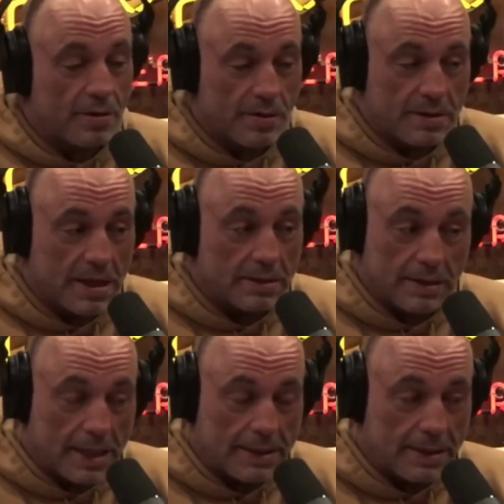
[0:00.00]
it turns out
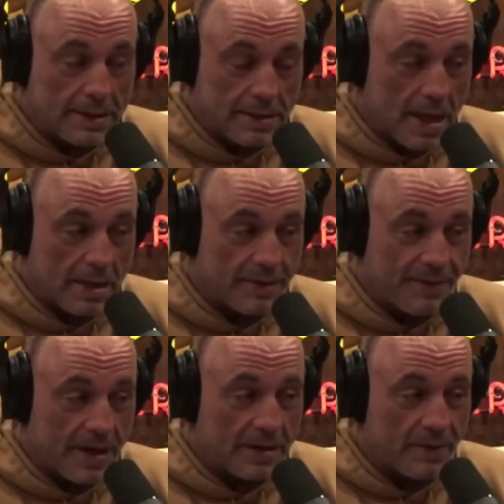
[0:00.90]
that that thing is not as
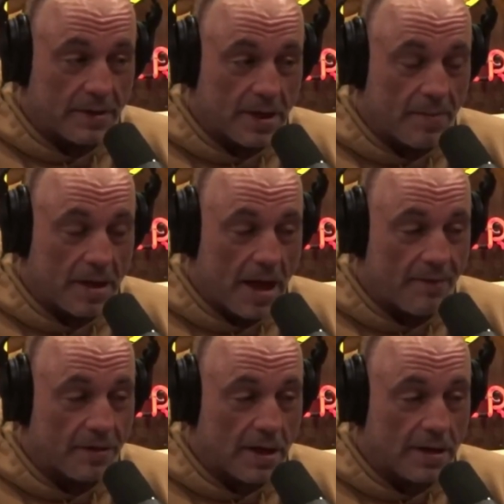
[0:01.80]
effective as they've been
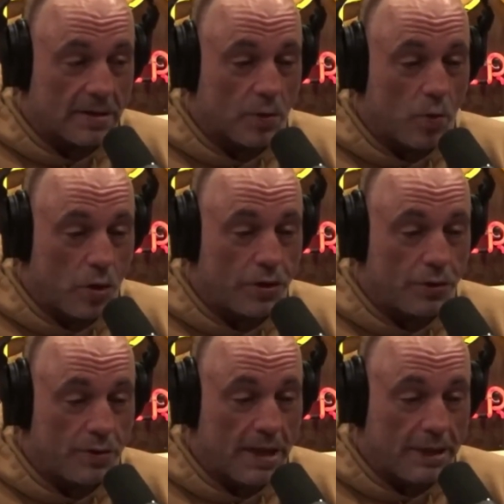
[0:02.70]
advertising, what
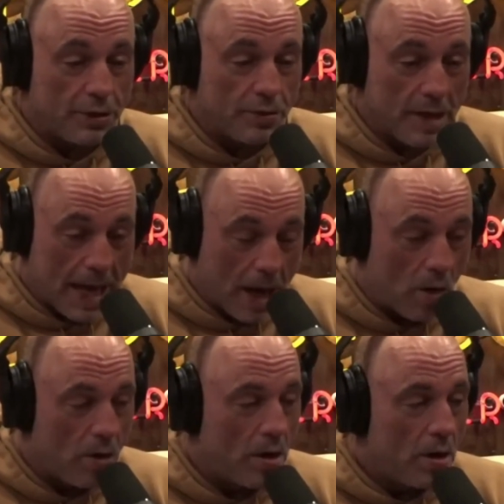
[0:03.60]
do they do
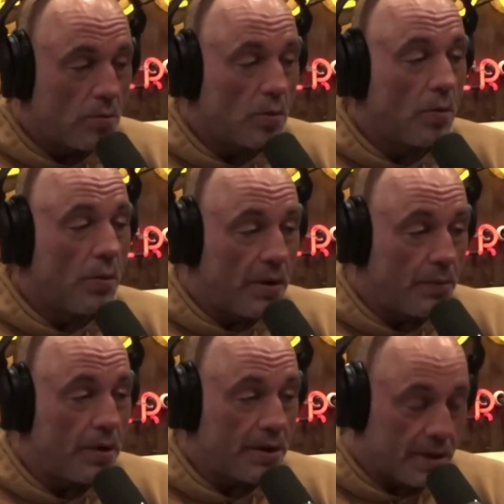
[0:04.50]
now? Well,
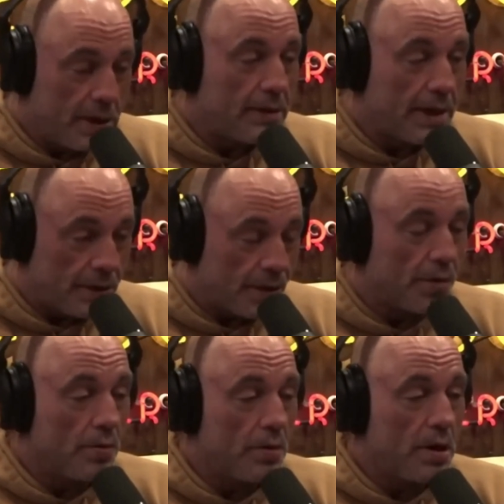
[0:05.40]
what we think they
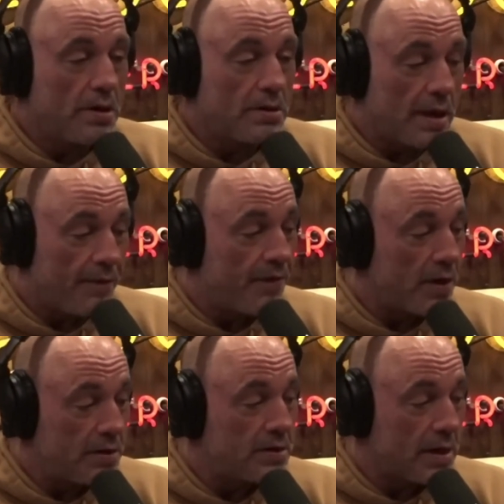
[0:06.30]
do is they
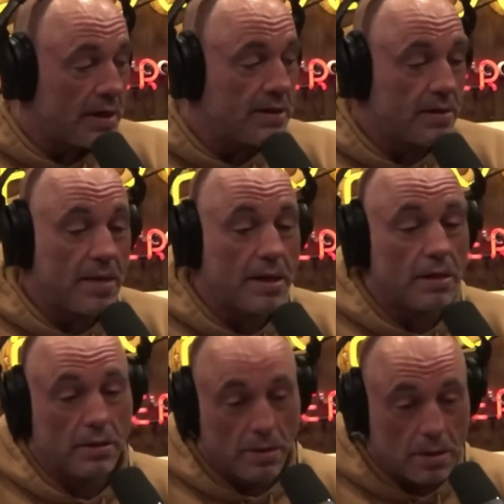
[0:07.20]
fund studies that make
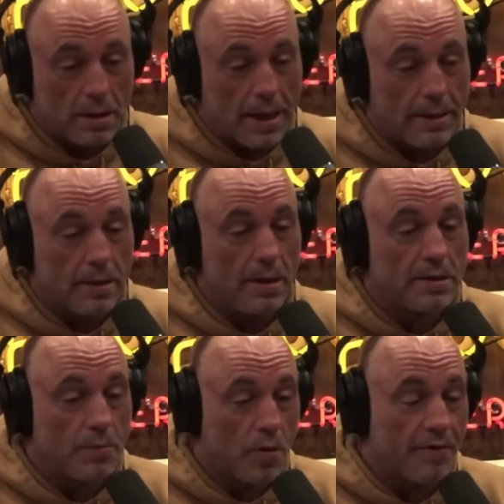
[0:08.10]
it look like
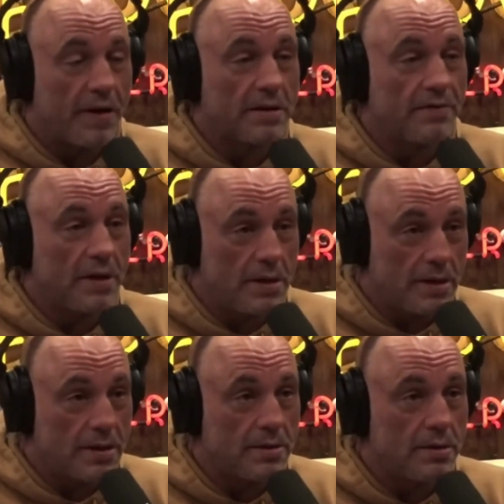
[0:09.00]
it's more effective than it
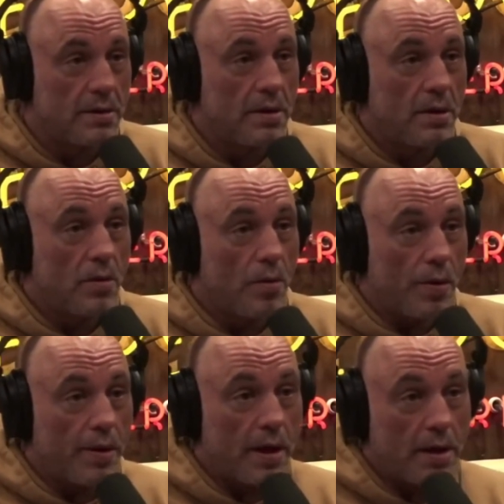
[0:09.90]
is,
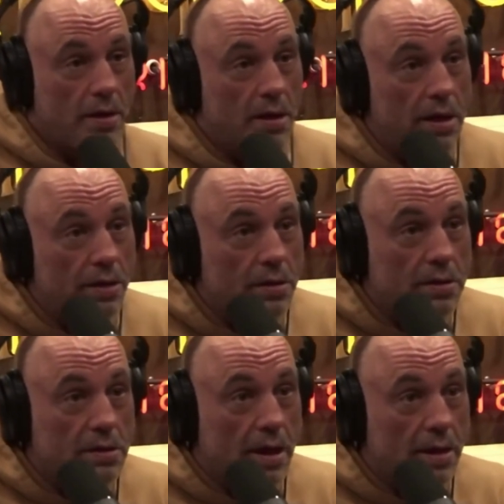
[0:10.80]
or they gear the
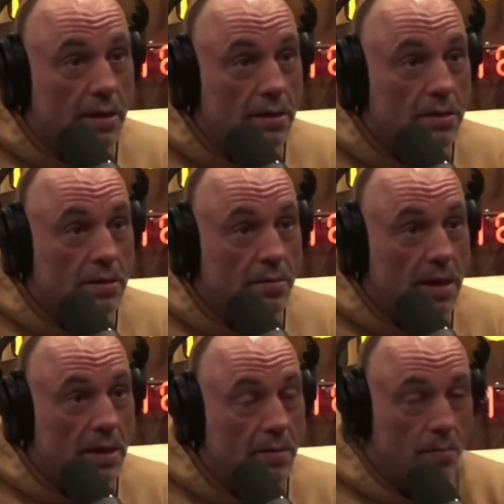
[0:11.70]
study to
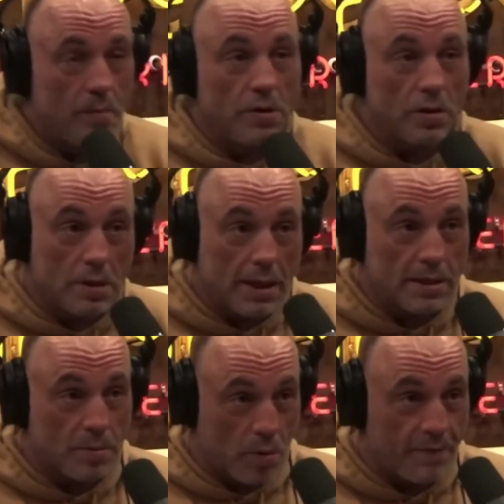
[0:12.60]
make it look like
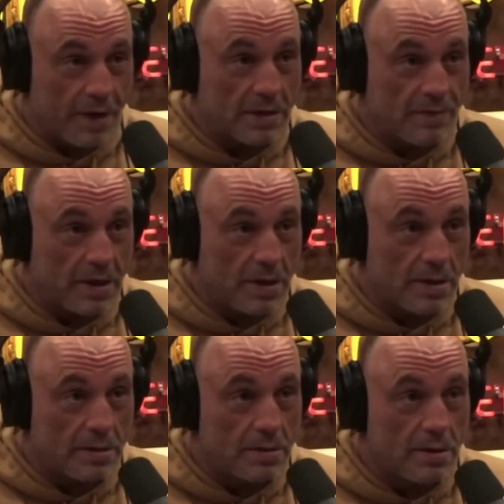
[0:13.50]
it's more effective than it
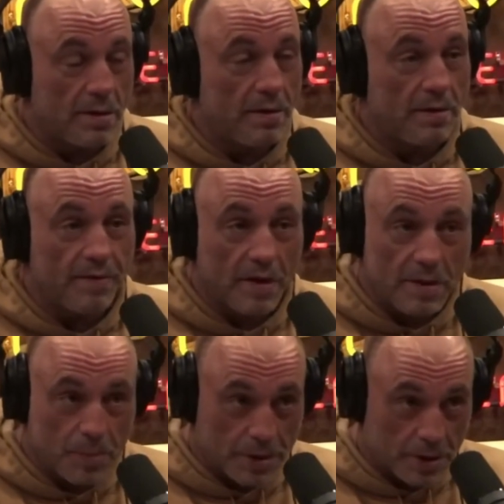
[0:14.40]
is in a, in a
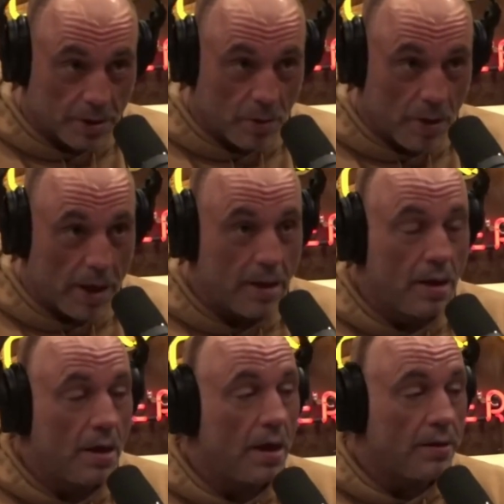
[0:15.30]
very particular way,
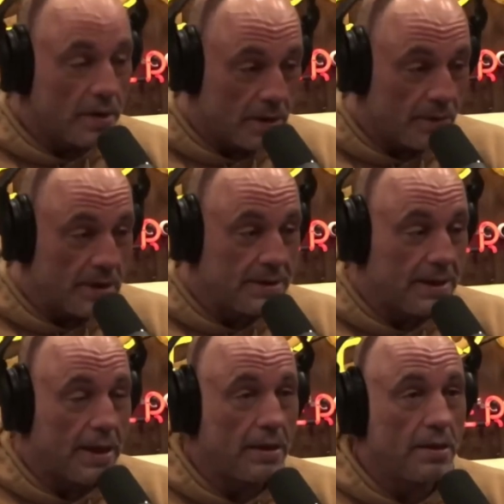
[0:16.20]
and then they release
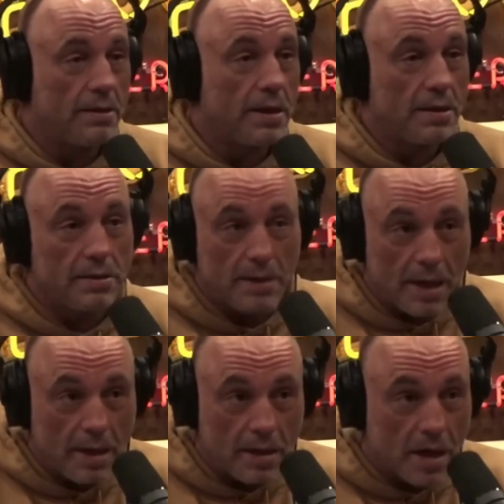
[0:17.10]
that, and then
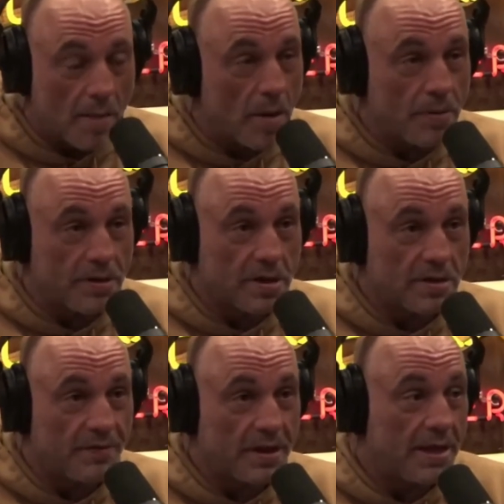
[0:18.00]
they come up with a
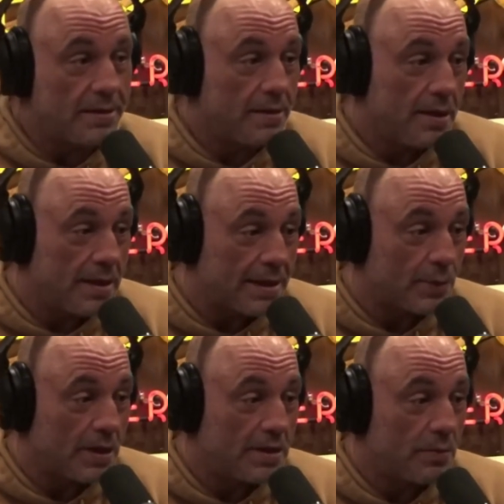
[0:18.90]
justification, and that's
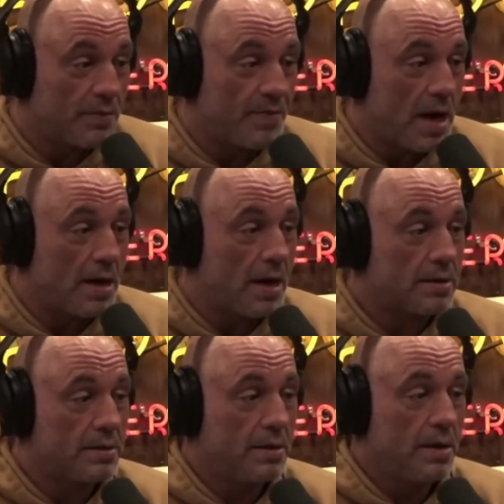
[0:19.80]
what they did with
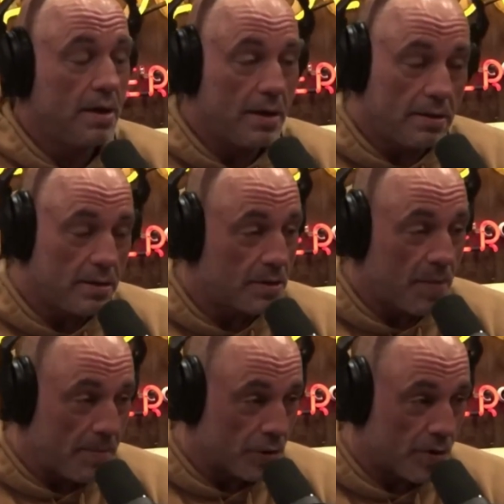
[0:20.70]
Vioxx. And there's a
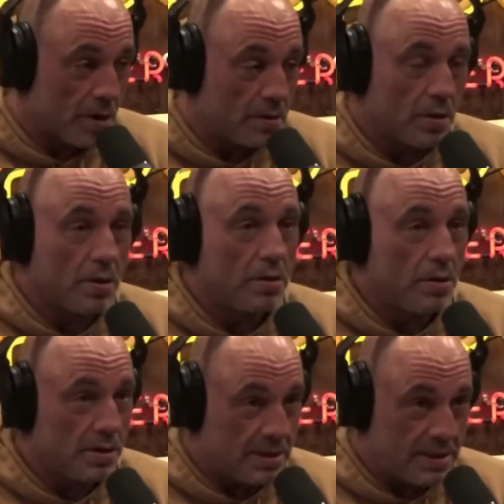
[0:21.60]
paper trail. You can
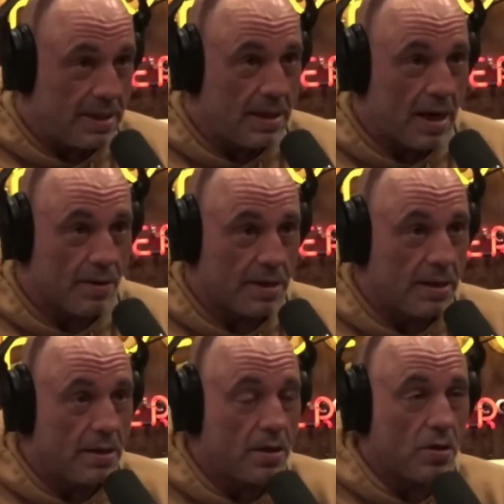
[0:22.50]
you could see how
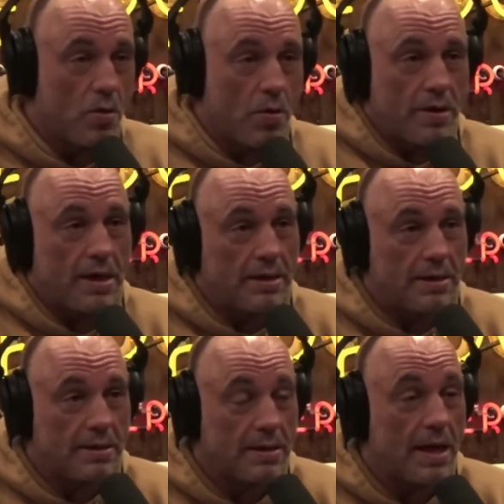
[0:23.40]
they coordinated
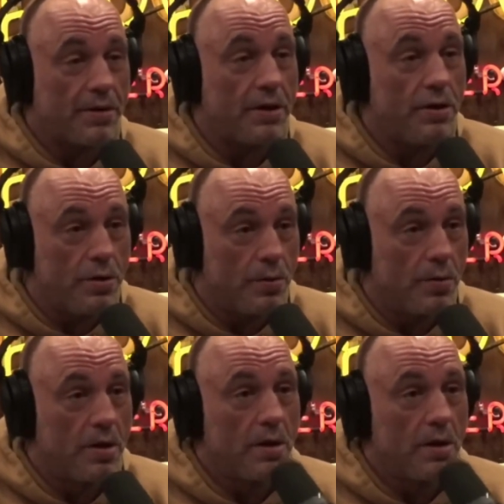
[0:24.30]
this and how they knew.